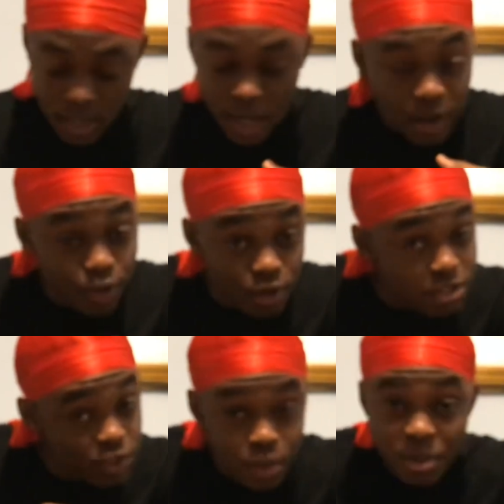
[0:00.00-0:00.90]
I've got
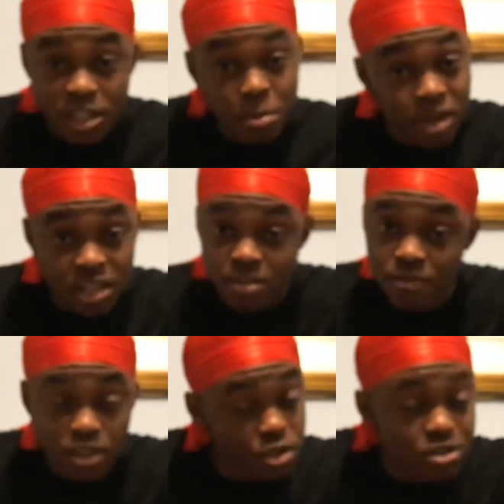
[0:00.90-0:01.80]
so many banging
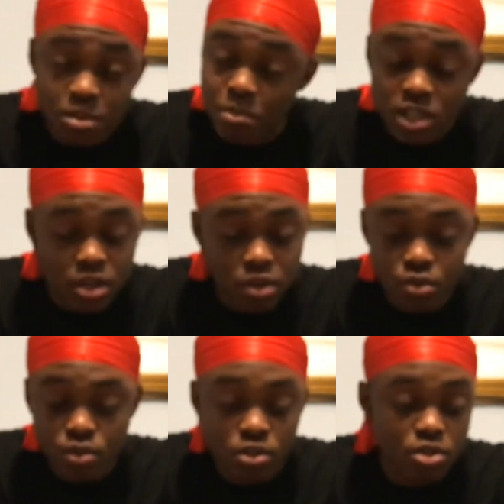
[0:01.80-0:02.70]
videos in my
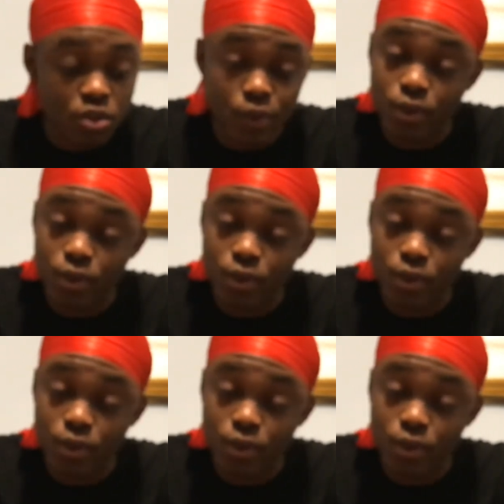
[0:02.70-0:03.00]
channel, so